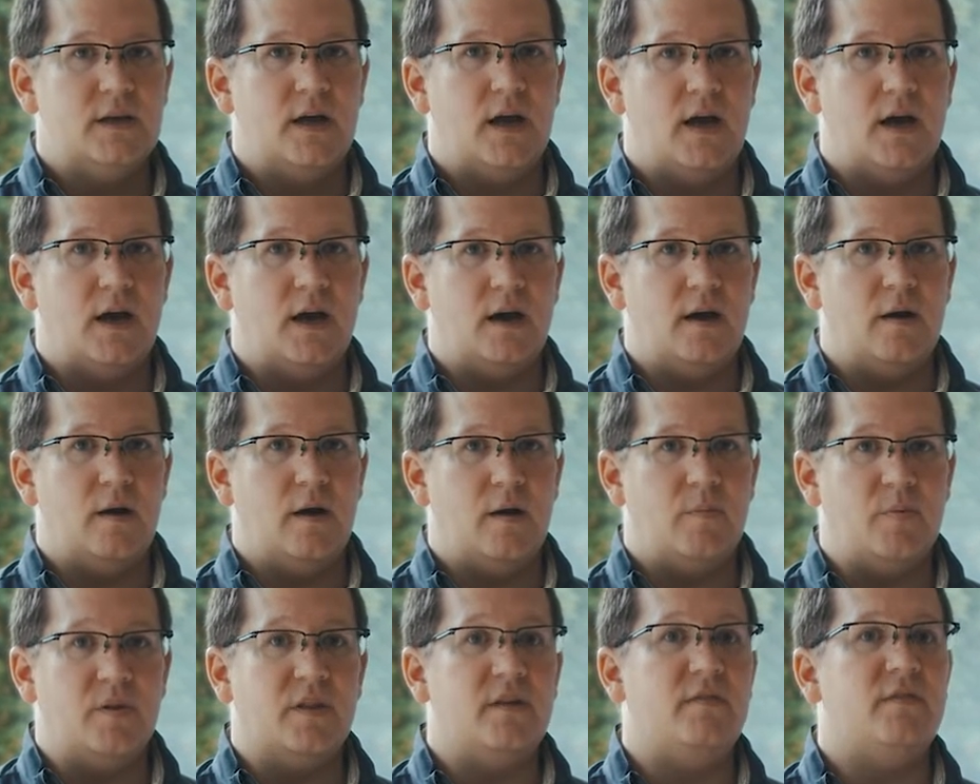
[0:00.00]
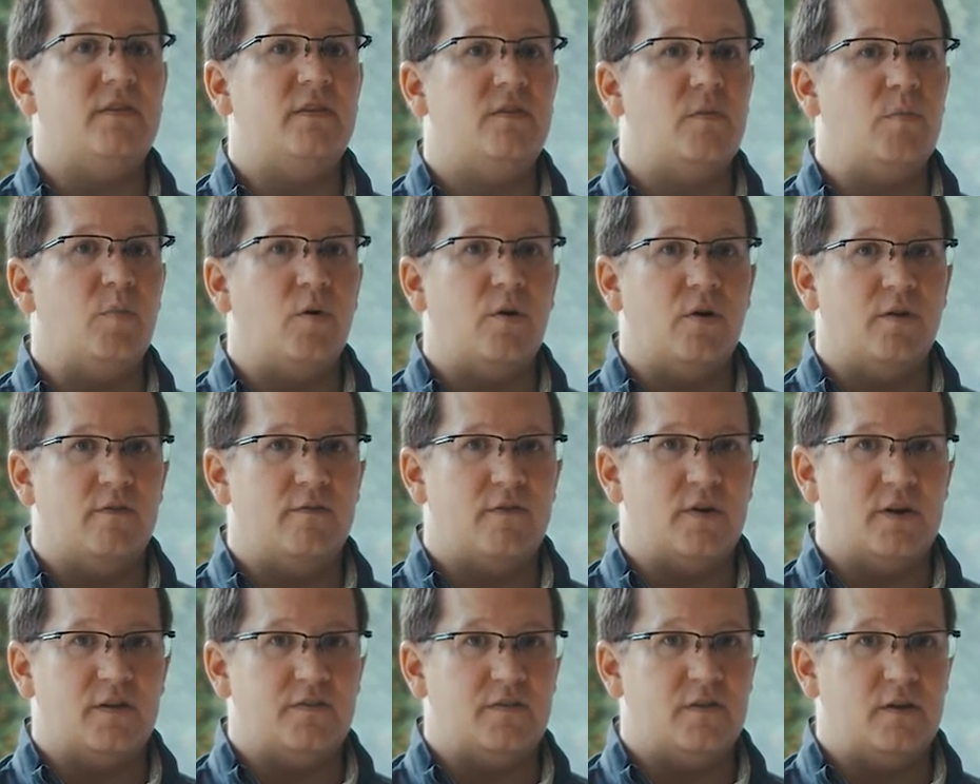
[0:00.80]
I believe it's important
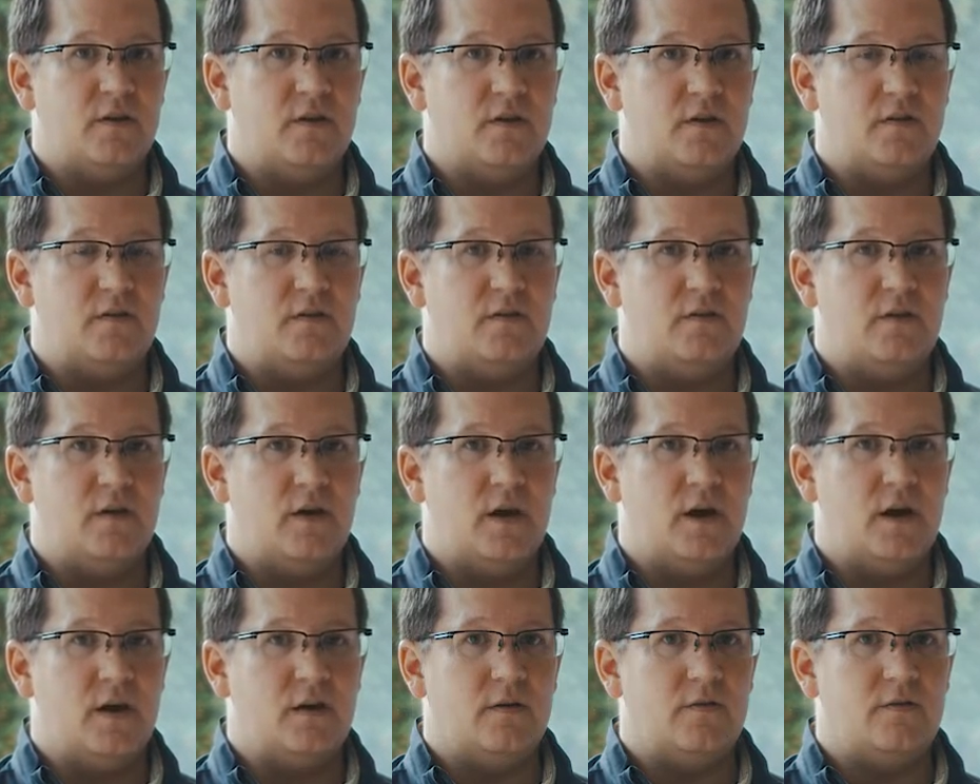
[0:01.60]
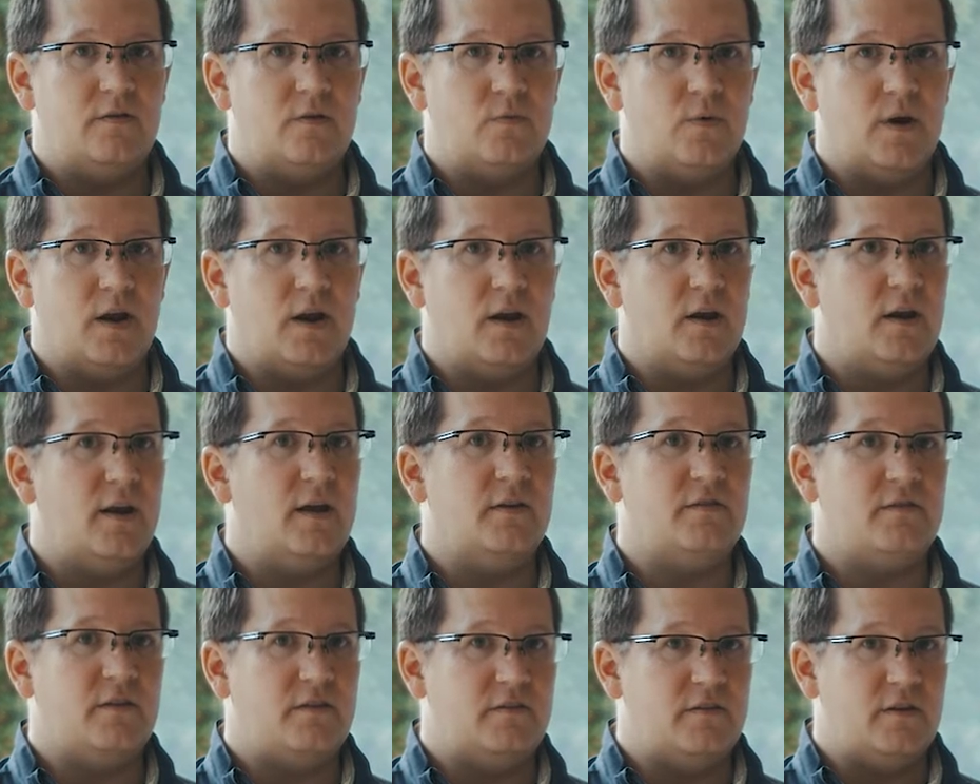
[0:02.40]
for us to
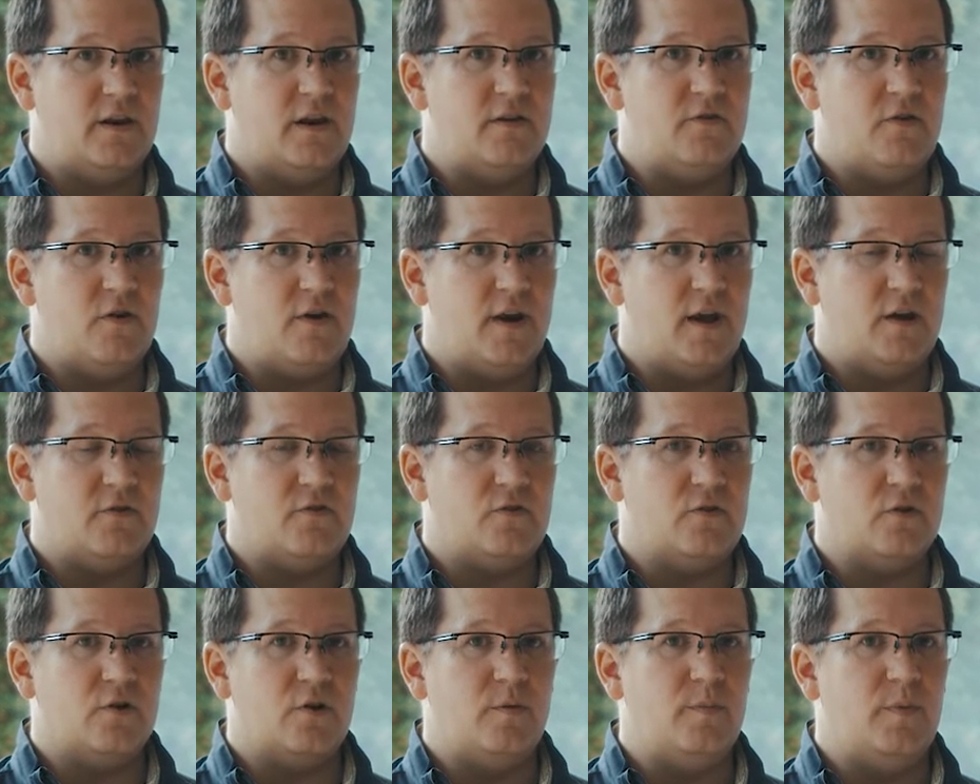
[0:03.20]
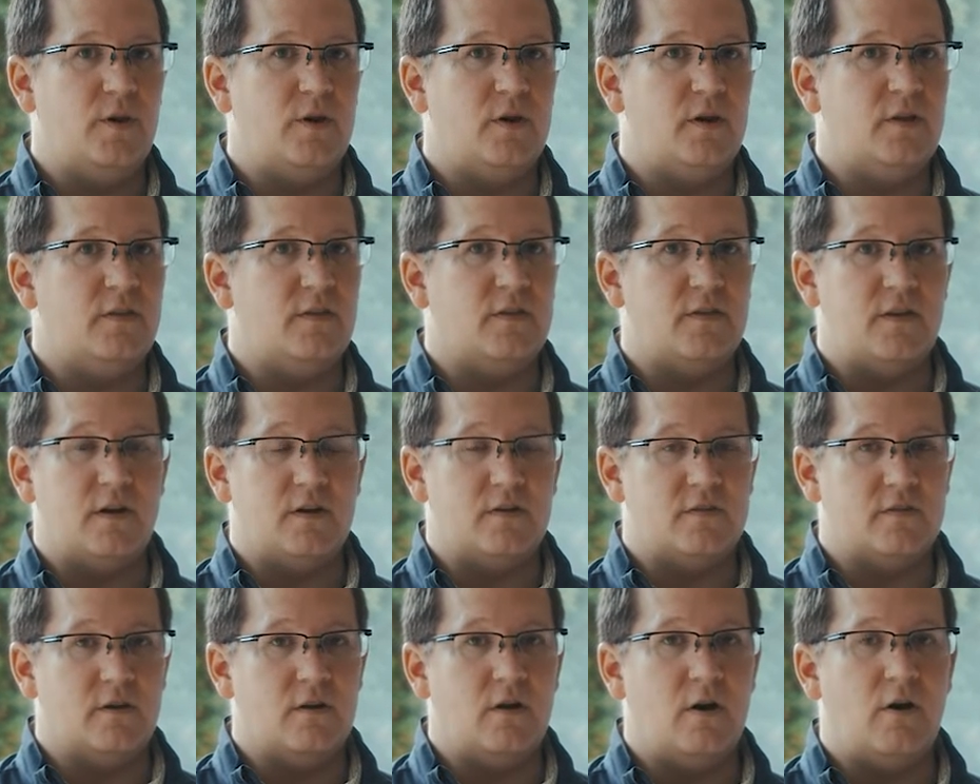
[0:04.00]
recognize as an international community that there
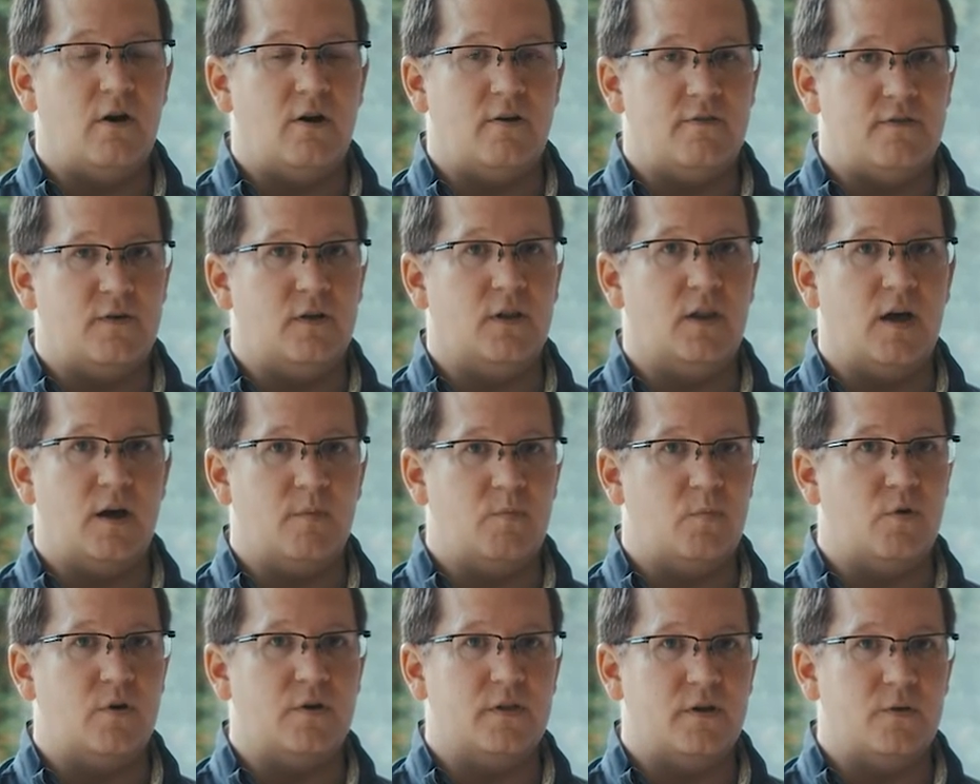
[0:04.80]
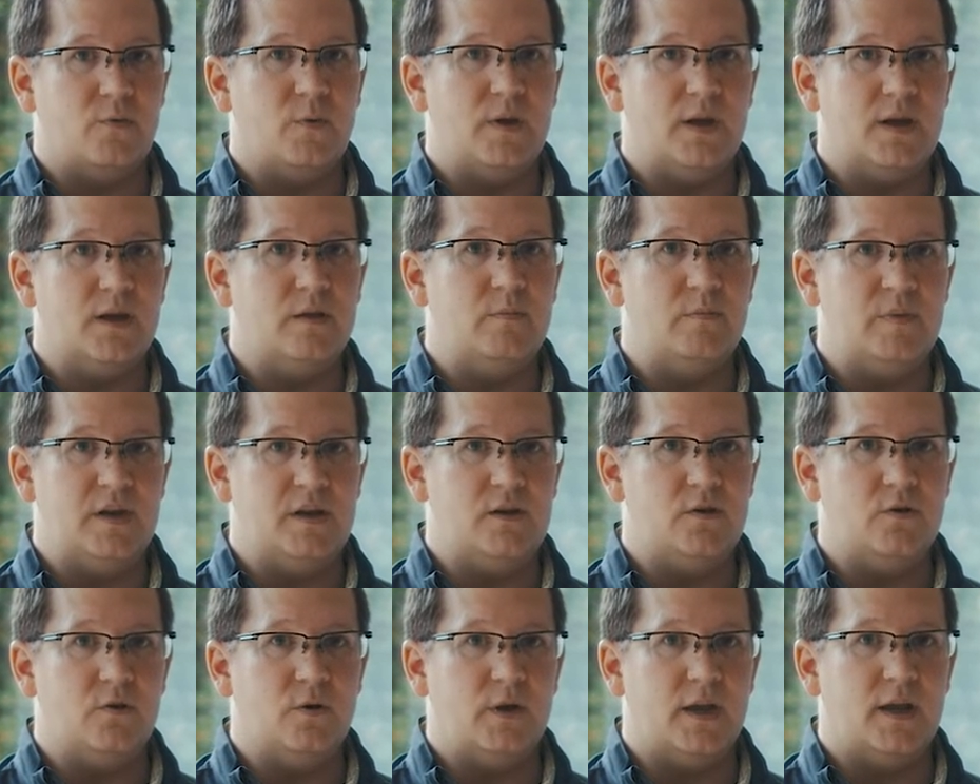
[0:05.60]
is an awful lot more that we can be
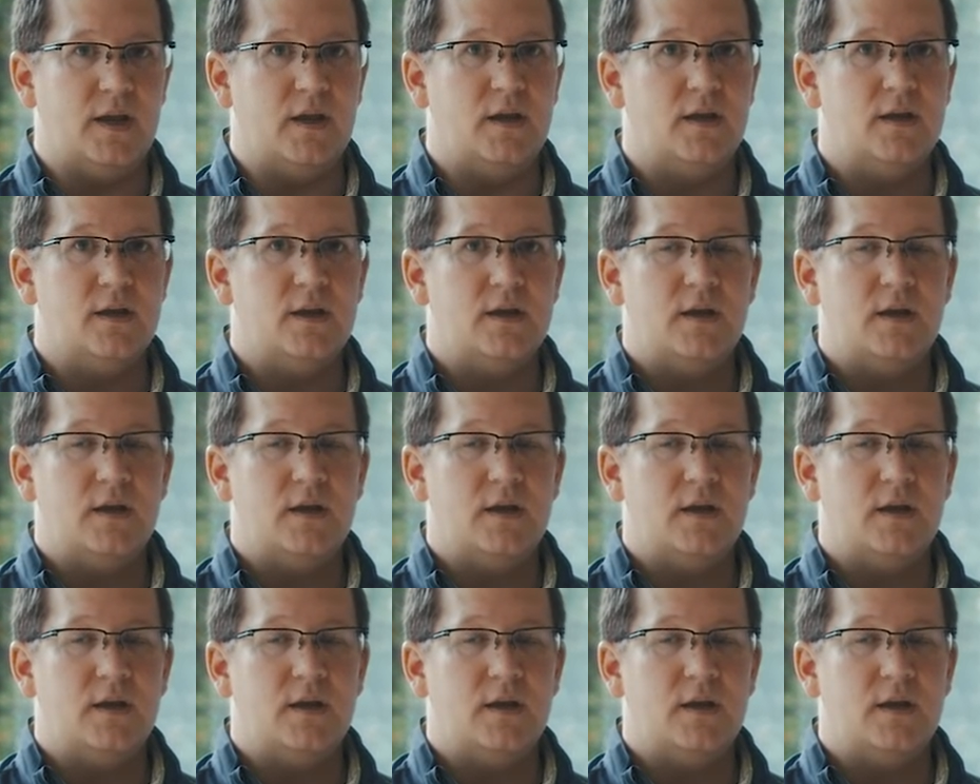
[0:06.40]
doing.